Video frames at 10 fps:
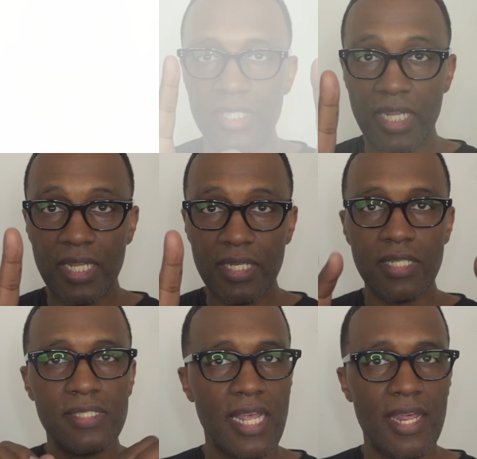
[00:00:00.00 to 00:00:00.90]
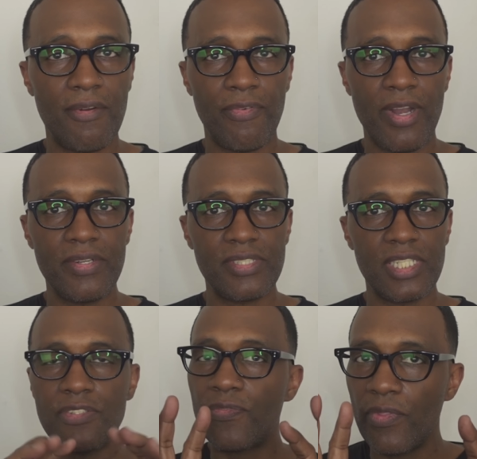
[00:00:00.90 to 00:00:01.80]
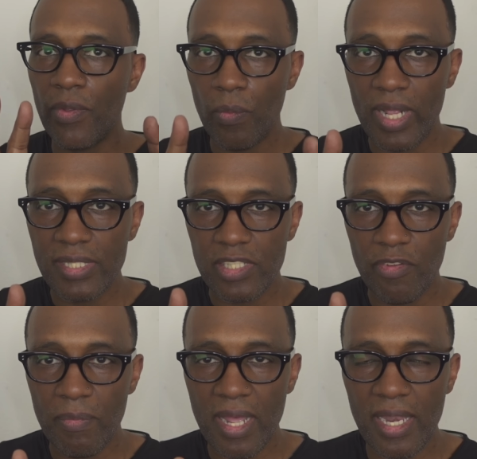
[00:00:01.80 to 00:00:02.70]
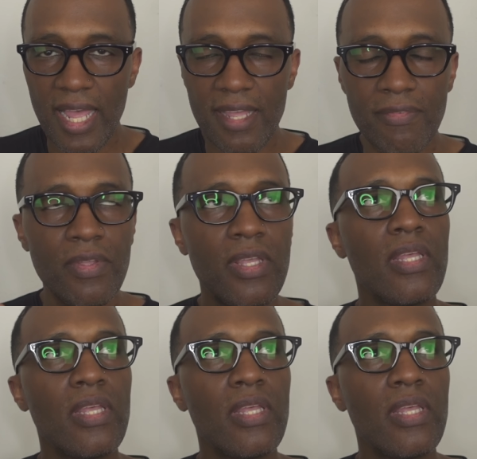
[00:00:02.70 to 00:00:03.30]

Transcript: 10 designer fragrances for the rest of my life.